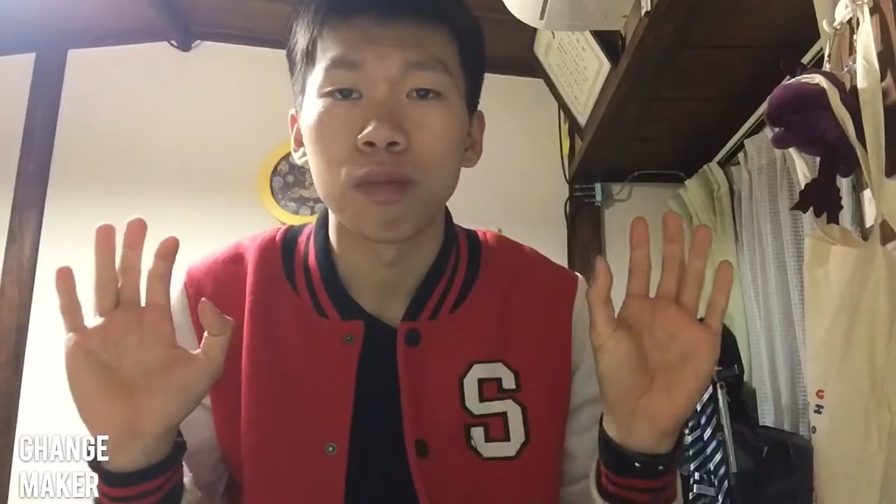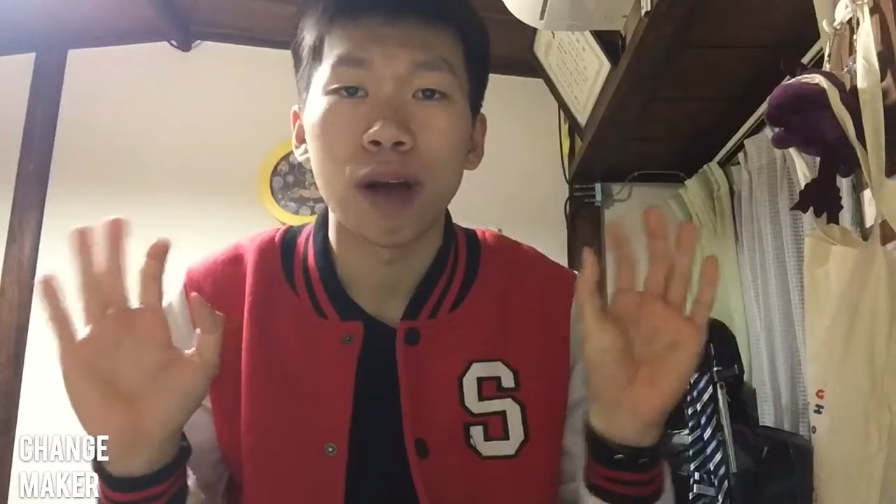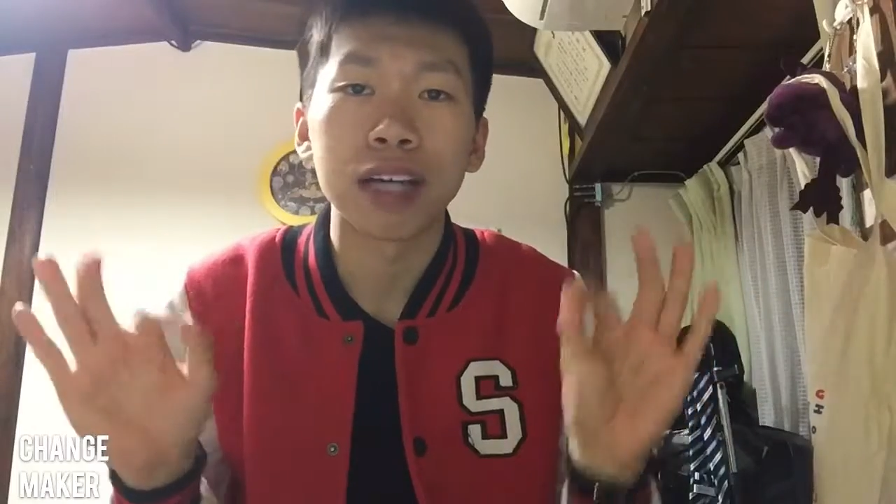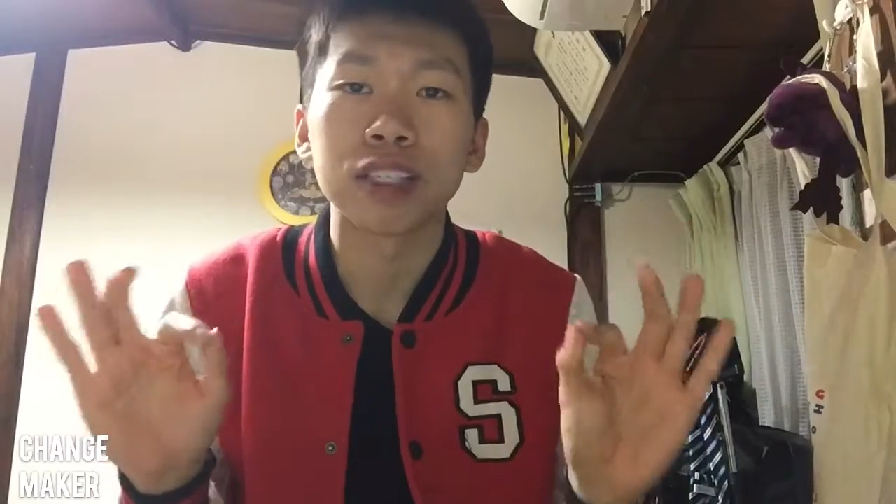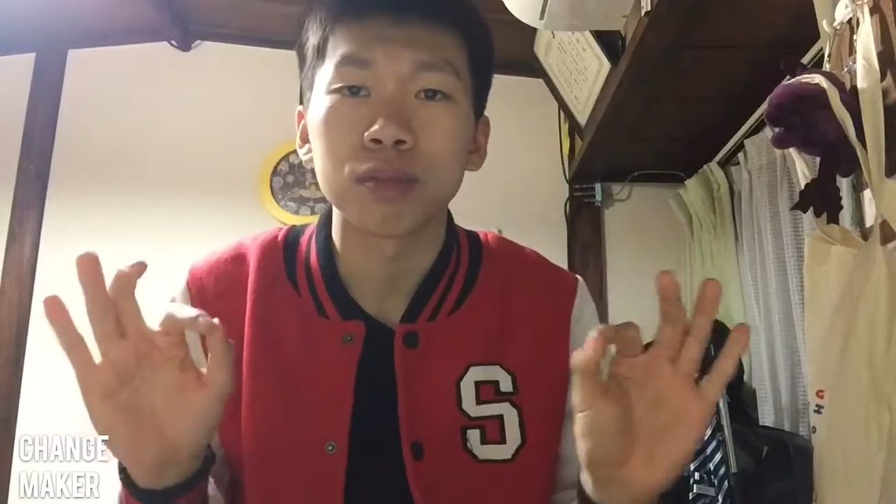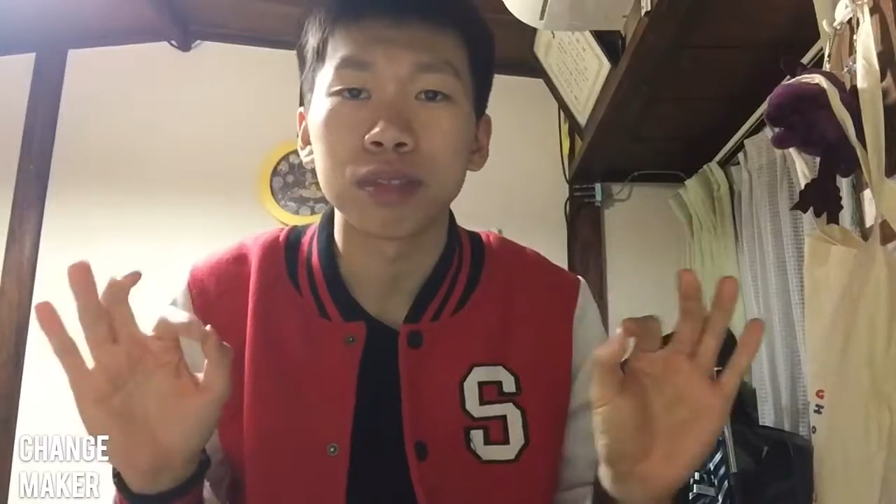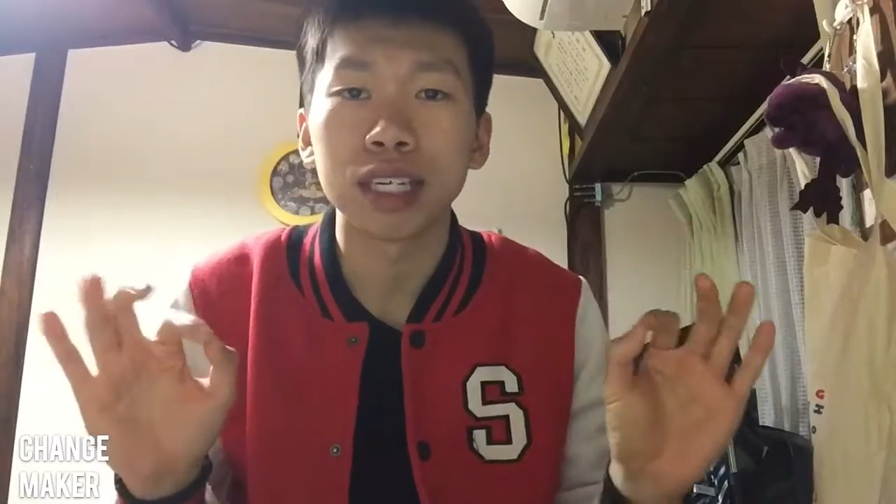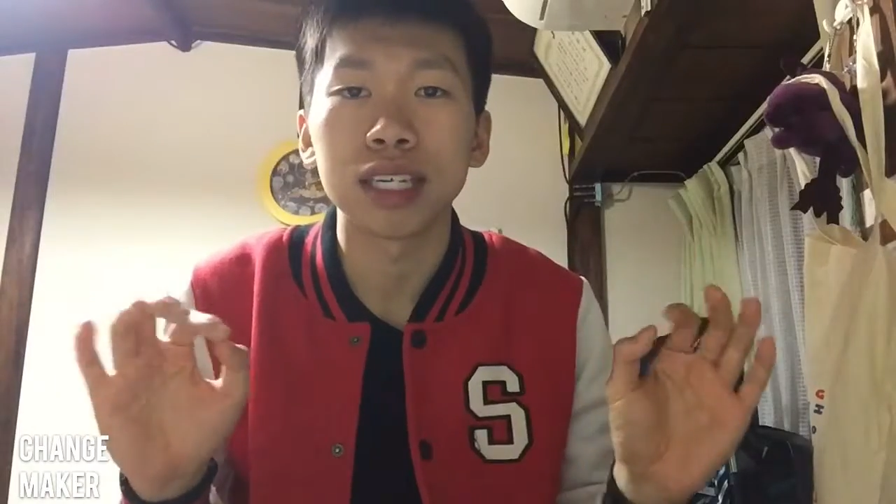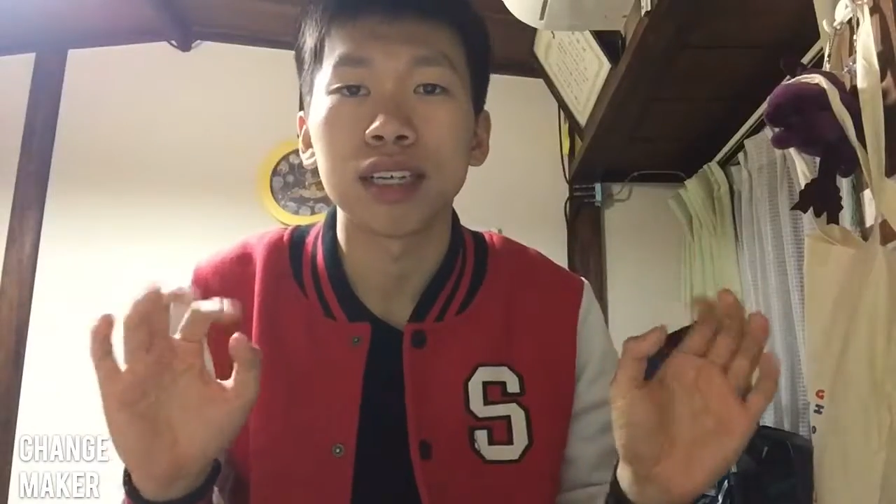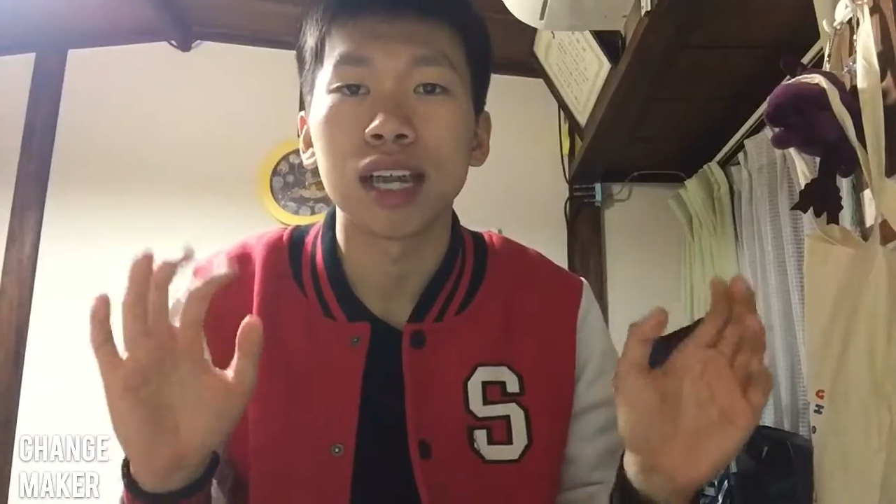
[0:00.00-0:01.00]
buy
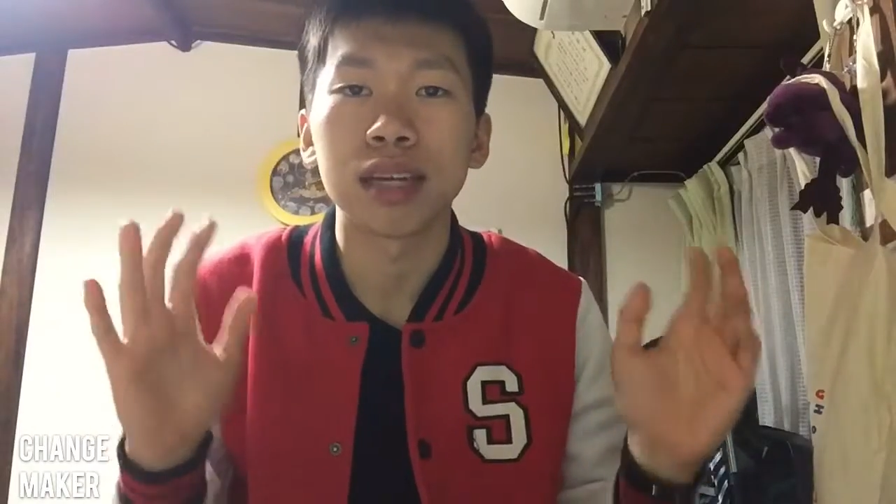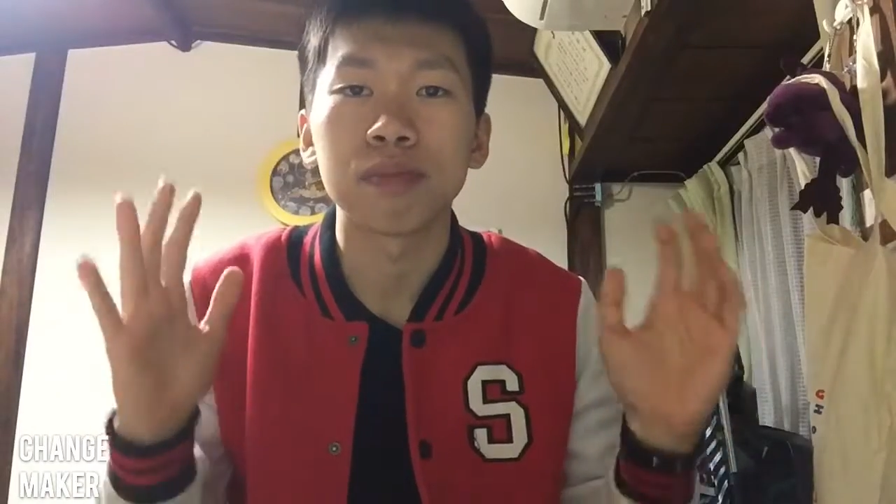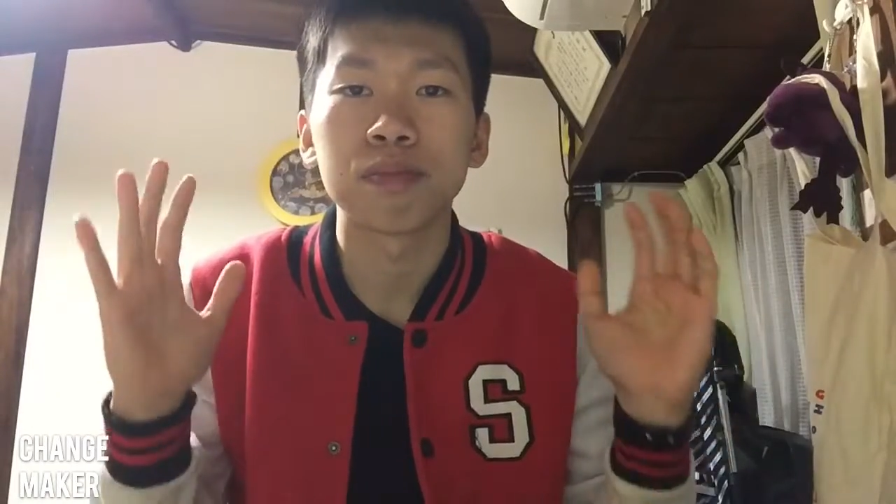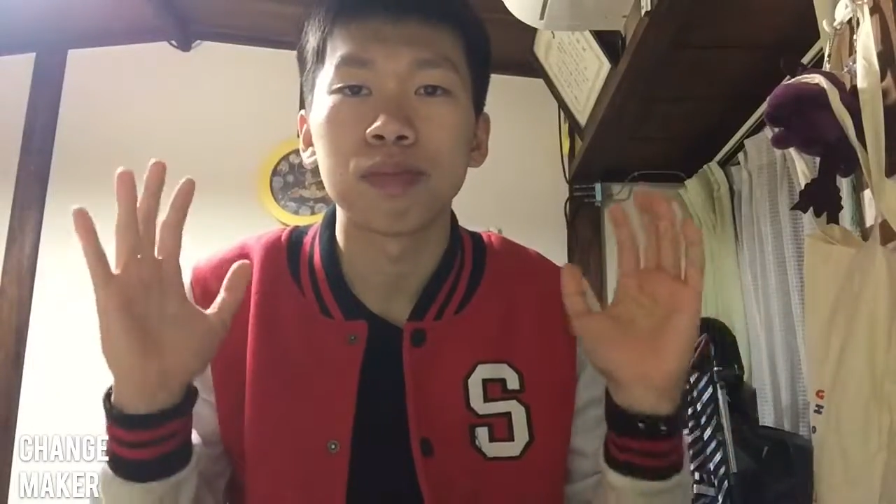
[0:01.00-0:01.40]
something like